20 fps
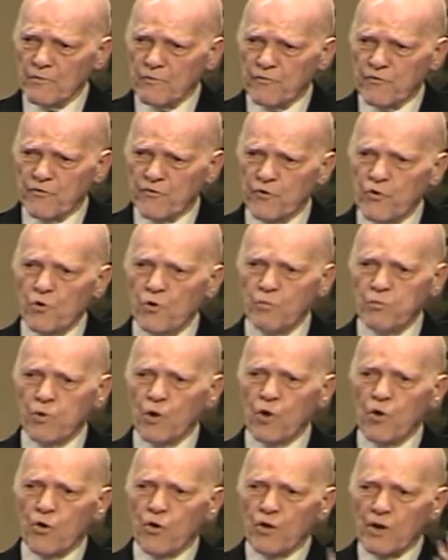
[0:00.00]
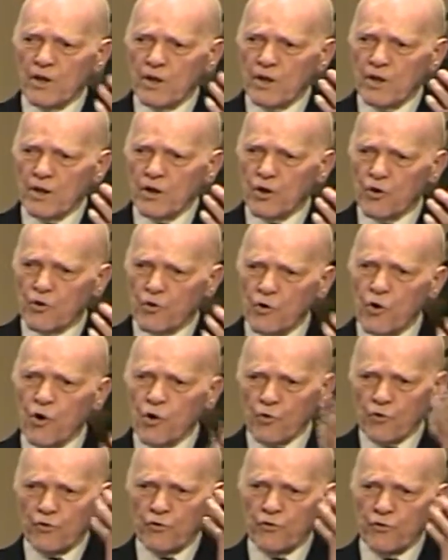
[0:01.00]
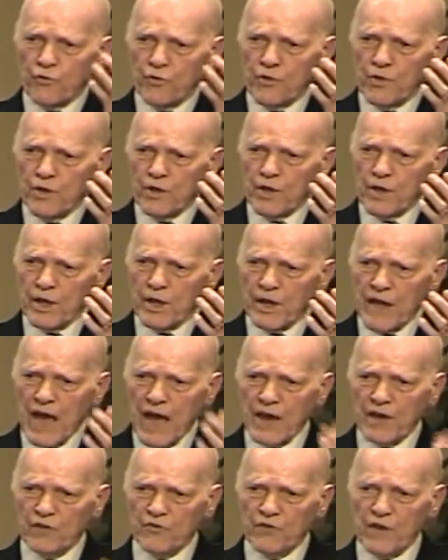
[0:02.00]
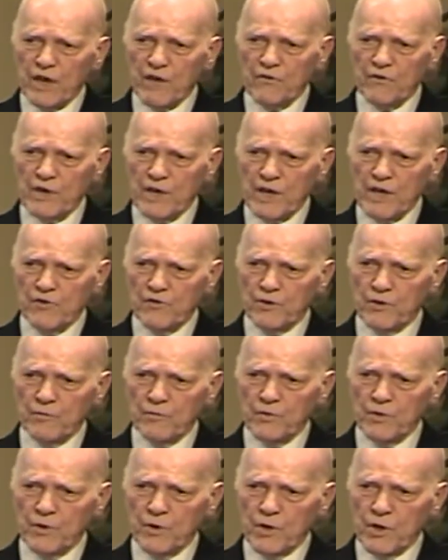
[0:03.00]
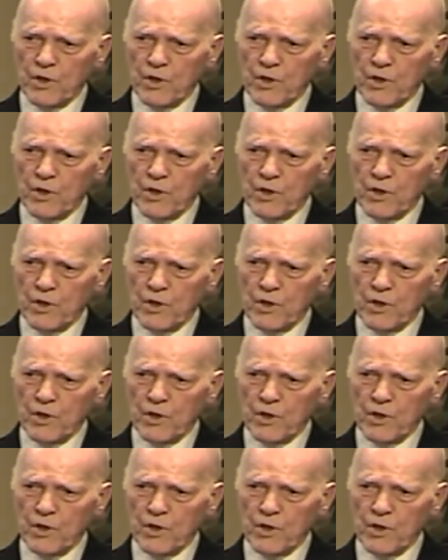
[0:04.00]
full-blown growth in Alexandria, Egypt,